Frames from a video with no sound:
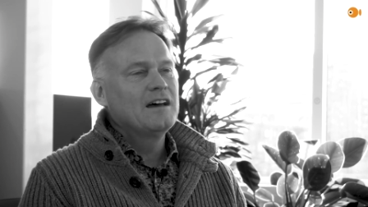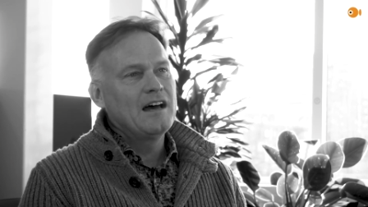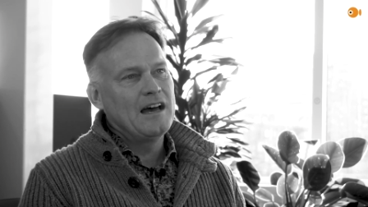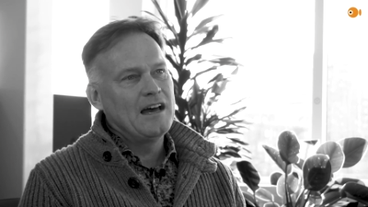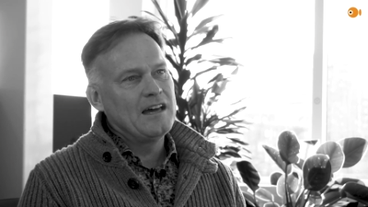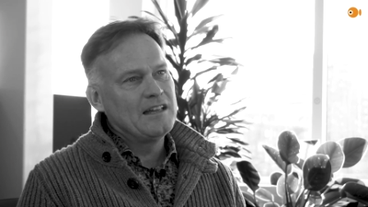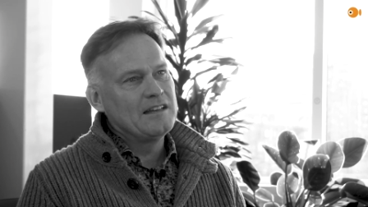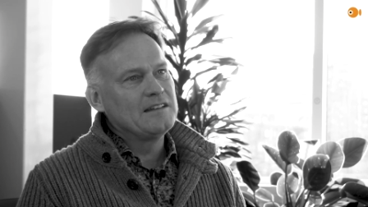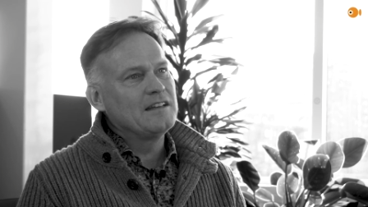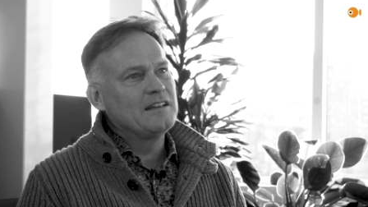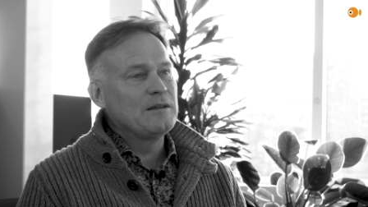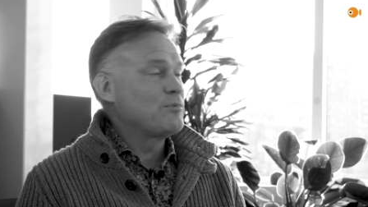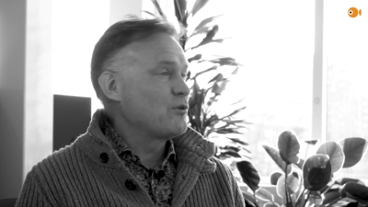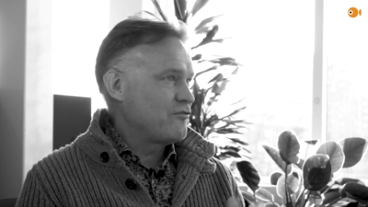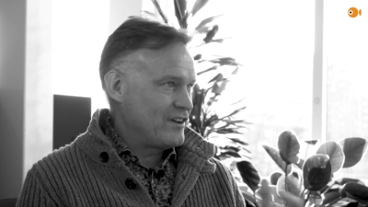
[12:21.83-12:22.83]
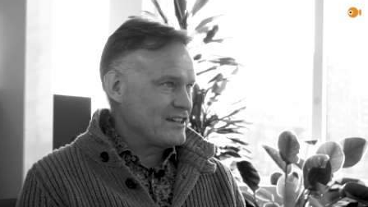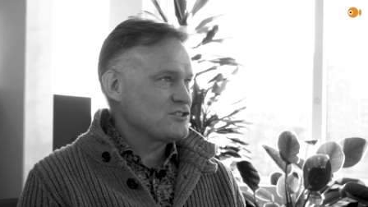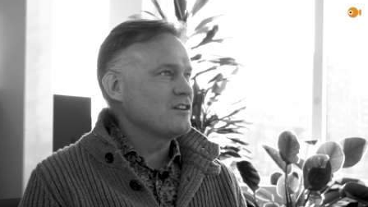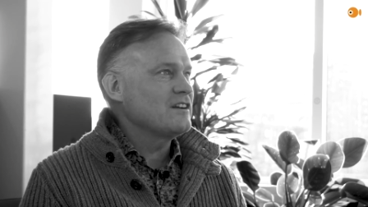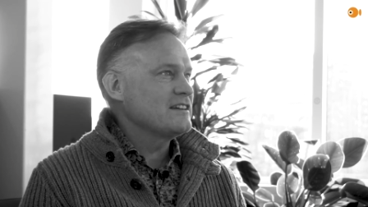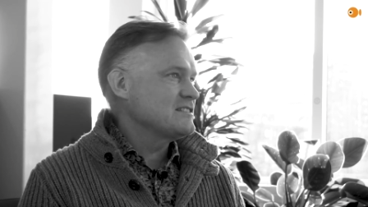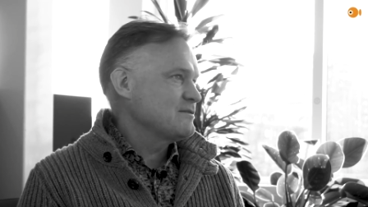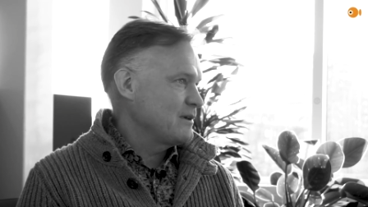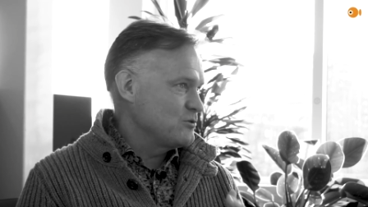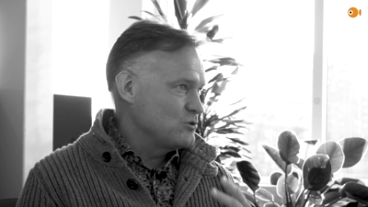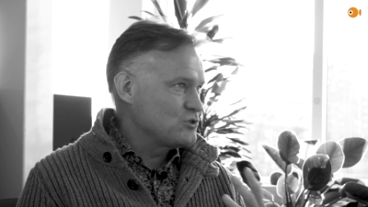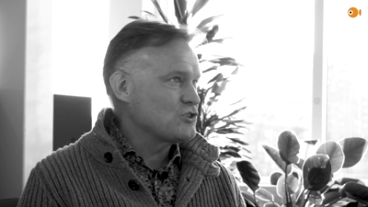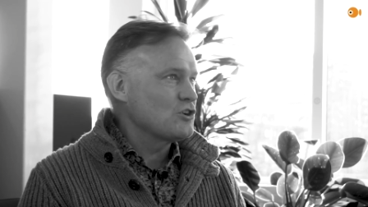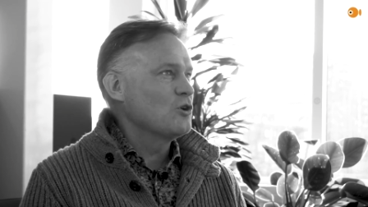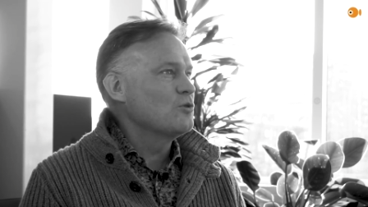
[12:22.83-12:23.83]
And uh, the professionalism that
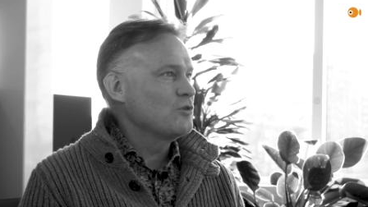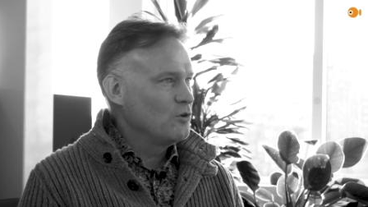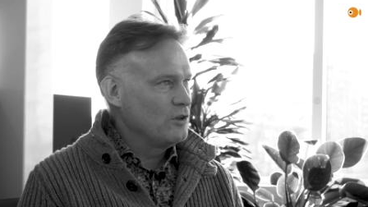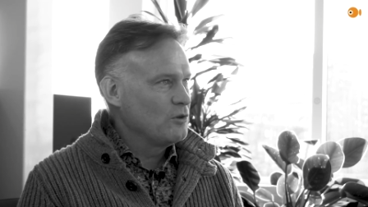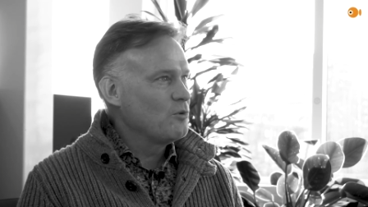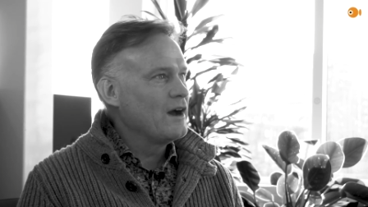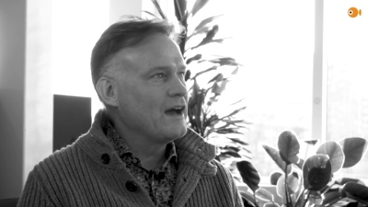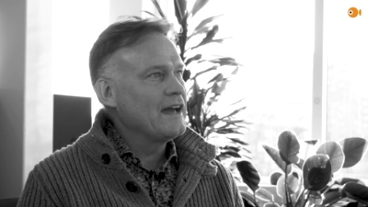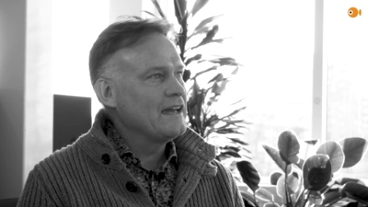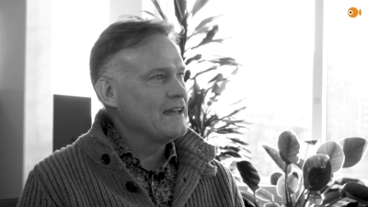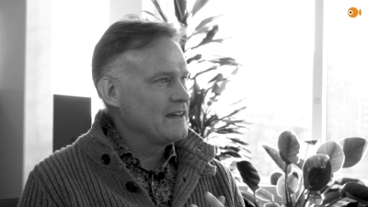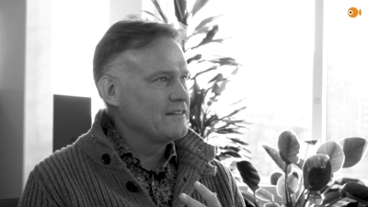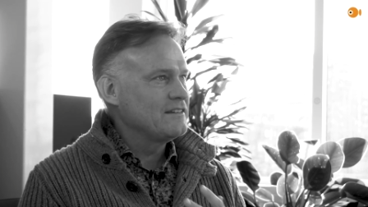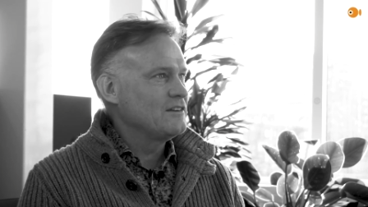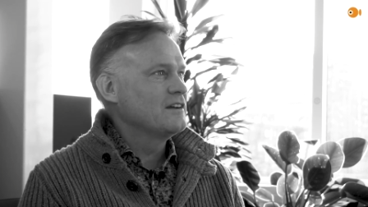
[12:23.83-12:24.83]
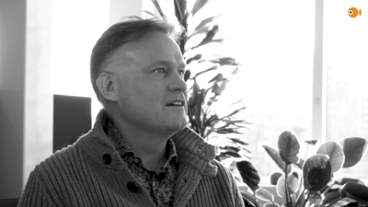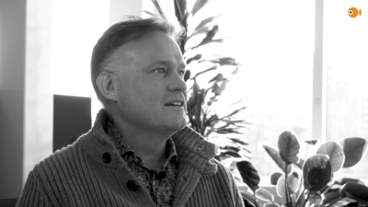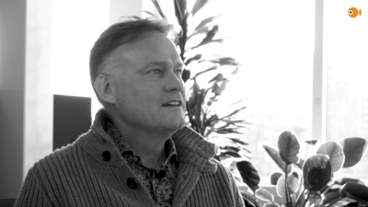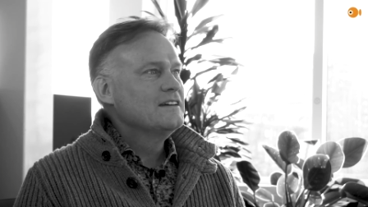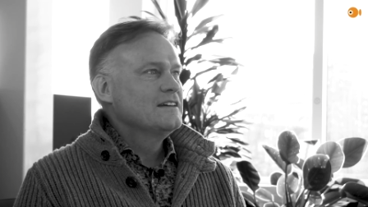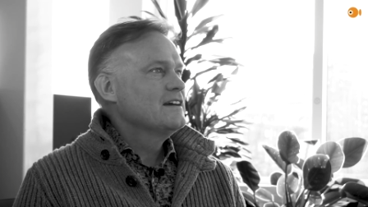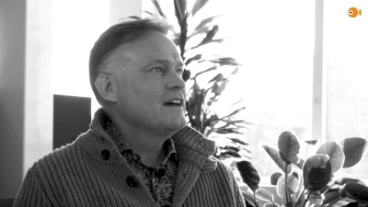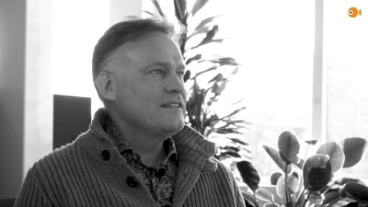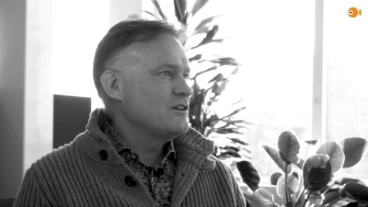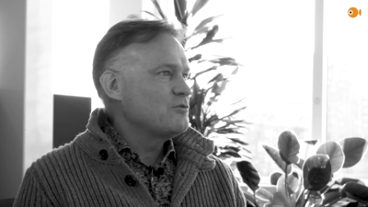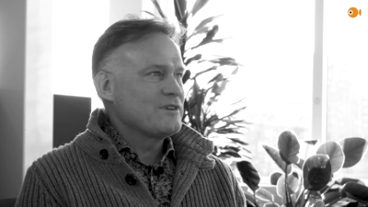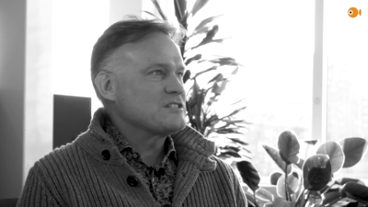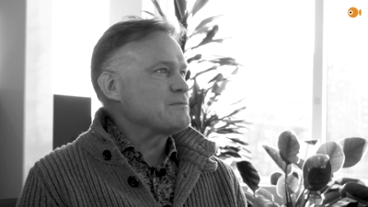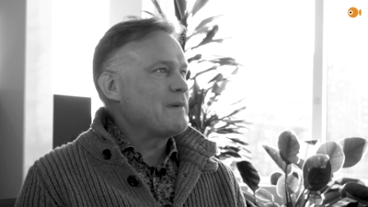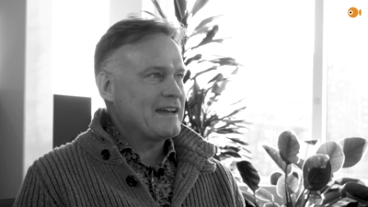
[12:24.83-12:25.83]
you've shown all the way, and the, and the
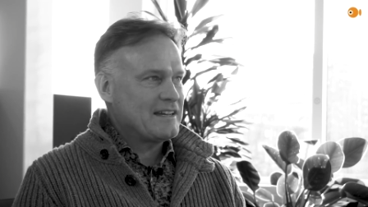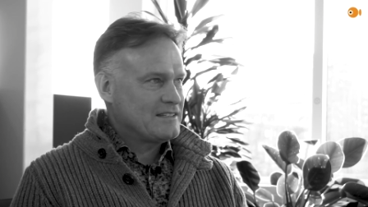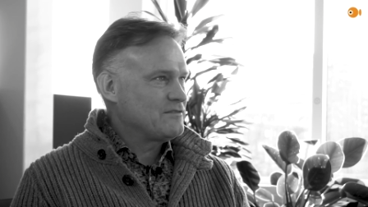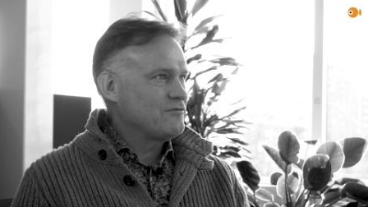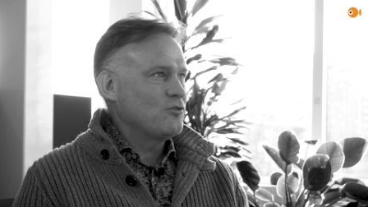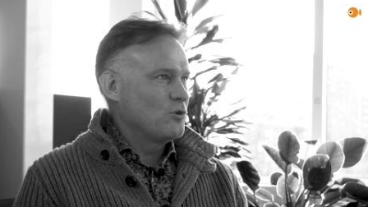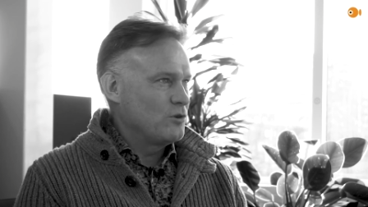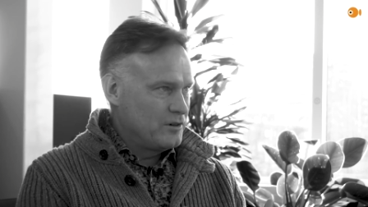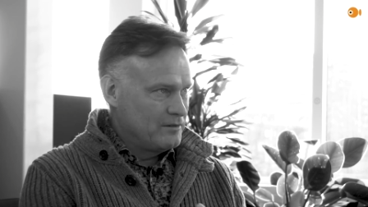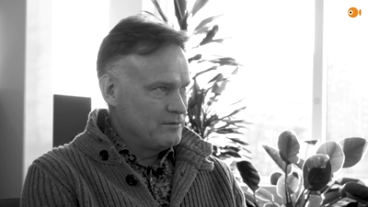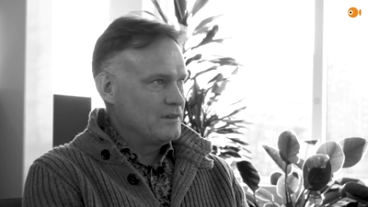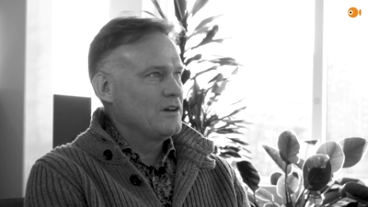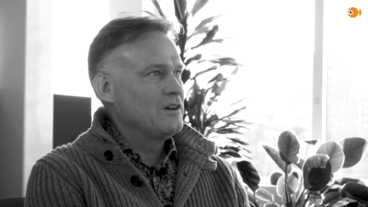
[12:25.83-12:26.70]
respect for